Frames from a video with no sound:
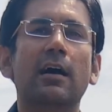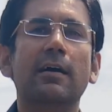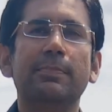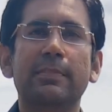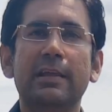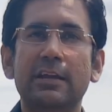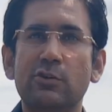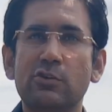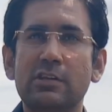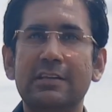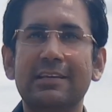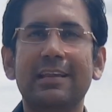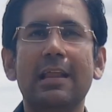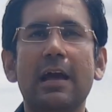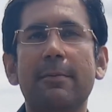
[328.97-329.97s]
nitrogen
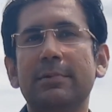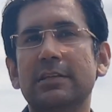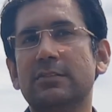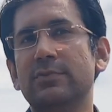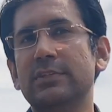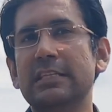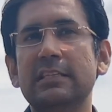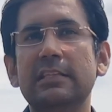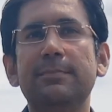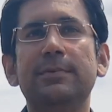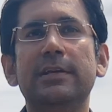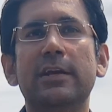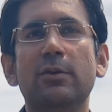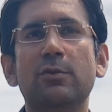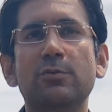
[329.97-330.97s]
dynamics within the
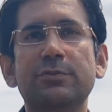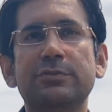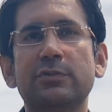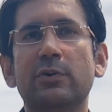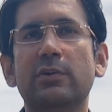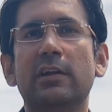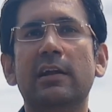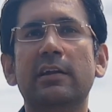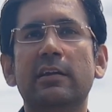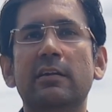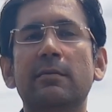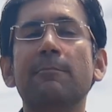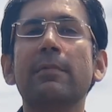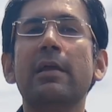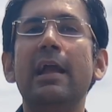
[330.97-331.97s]
potato root zone
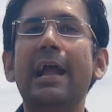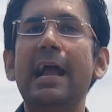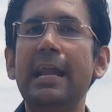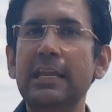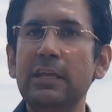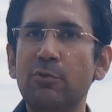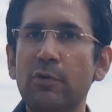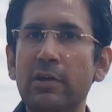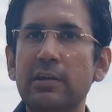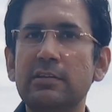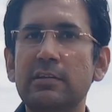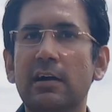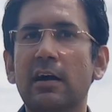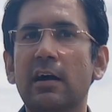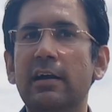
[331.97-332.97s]
under adequate
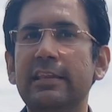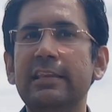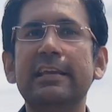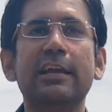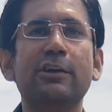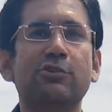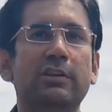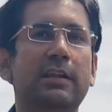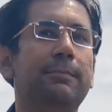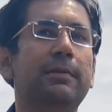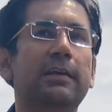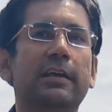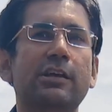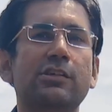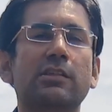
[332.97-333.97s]
irrigation
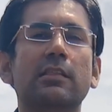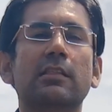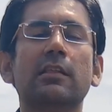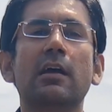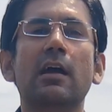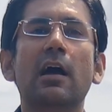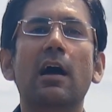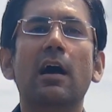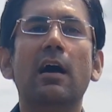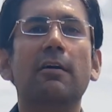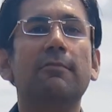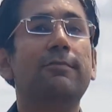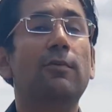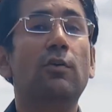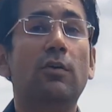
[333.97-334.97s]
application.
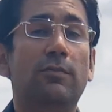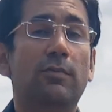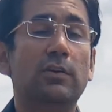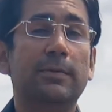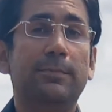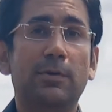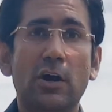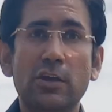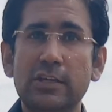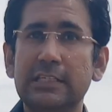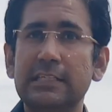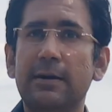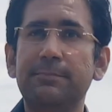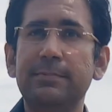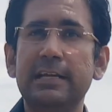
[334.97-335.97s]
For the
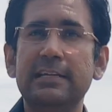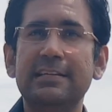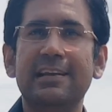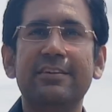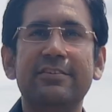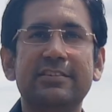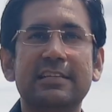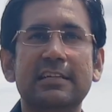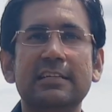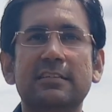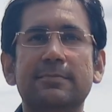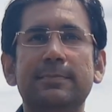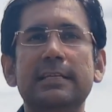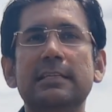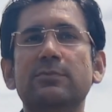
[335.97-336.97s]
project update and results,
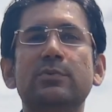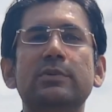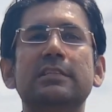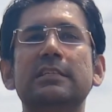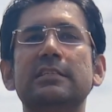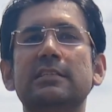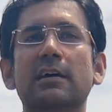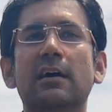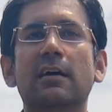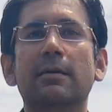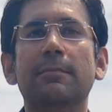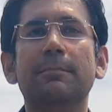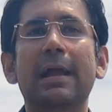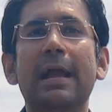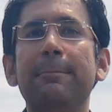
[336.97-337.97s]
please visit
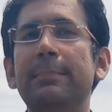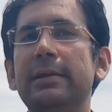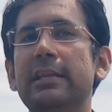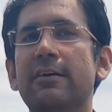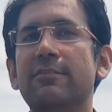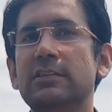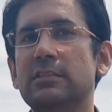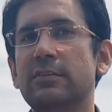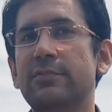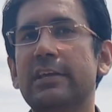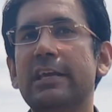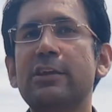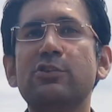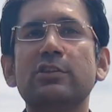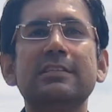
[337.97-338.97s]

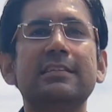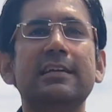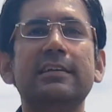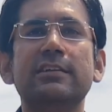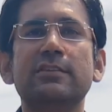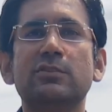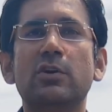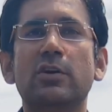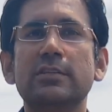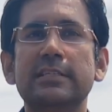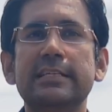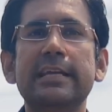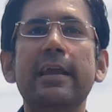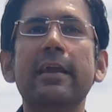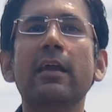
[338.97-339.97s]

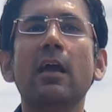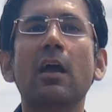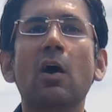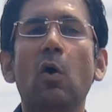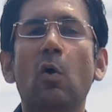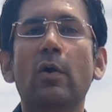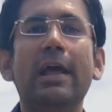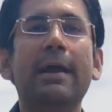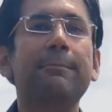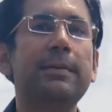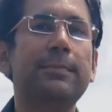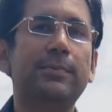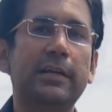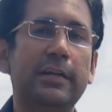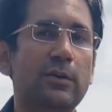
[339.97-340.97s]
mbdiversificationcenters.ca or
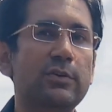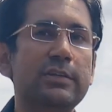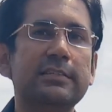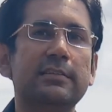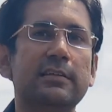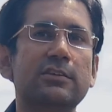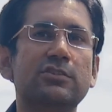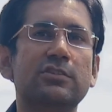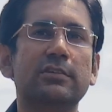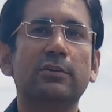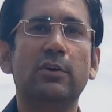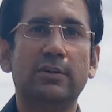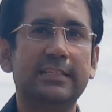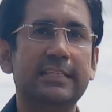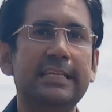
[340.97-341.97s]

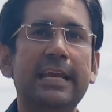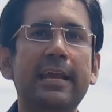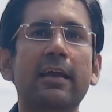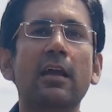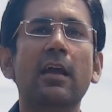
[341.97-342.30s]
mbpotatoresearch.ca